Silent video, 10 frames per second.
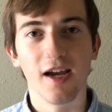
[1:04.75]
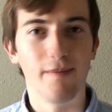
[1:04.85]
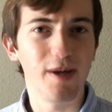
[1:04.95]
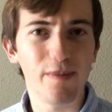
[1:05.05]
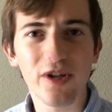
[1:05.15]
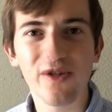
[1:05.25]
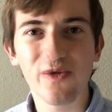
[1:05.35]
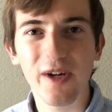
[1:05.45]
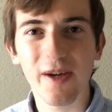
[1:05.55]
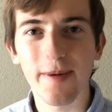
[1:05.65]
And people use
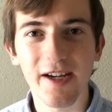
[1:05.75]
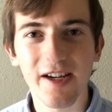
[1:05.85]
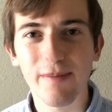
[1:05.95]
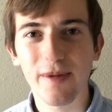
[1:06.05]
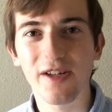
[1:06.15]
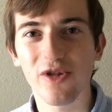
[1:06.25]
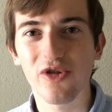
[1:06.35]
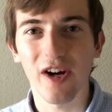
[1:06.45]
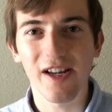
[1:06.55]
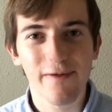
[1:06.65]
Wikipedia because they're
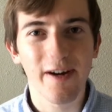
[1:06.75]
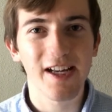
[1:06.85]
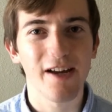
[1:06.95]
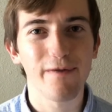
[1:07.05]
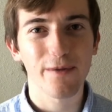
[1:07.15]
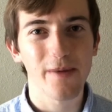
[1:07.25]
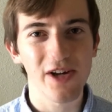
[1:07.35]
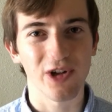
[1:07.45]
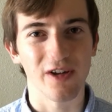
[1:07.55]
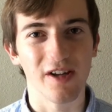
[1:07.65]
trying to find
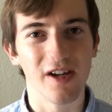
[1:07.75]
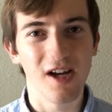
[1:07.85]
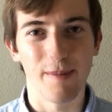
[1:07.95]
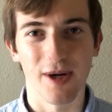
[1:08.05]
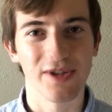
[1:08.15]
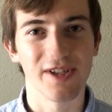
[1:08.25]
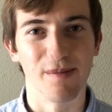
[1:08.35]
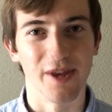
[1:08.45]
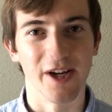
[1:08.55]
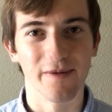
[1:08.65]
information about
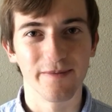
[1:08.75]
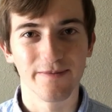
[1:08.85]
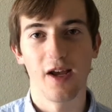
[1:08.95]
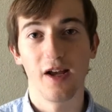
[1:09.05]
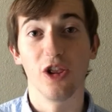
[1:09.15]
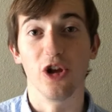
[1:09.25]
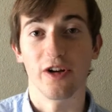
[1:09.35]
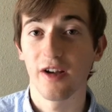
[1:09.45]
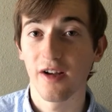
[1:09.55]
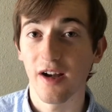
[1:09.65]
something.
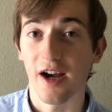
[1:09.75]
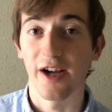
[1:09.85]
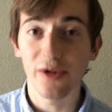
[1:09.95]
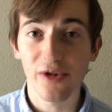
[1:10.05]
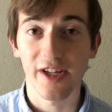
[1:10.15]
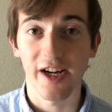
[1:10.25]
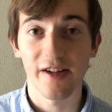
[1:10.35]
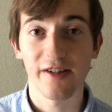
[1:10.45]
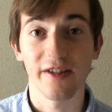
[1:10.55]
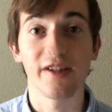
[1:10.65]
Look, I
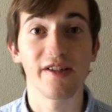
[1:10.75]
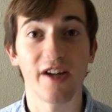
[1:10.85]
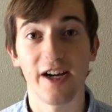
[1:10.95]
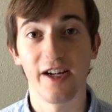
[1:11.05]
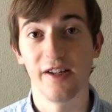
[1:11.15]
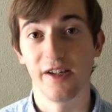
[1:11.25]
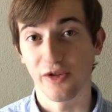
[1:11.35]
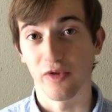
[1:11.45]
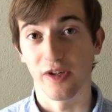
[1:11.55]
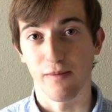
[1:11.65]
understand the design is
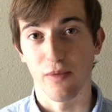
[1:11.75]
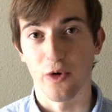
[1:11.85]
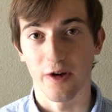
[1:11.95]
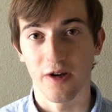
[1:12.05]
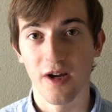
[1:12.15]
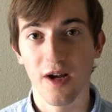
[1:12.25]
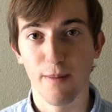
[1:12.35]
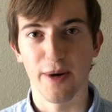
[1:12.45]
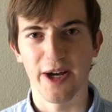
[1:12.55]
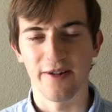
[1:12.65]
really important,
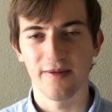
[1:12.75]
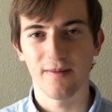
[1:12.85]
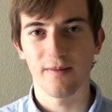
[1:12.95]
but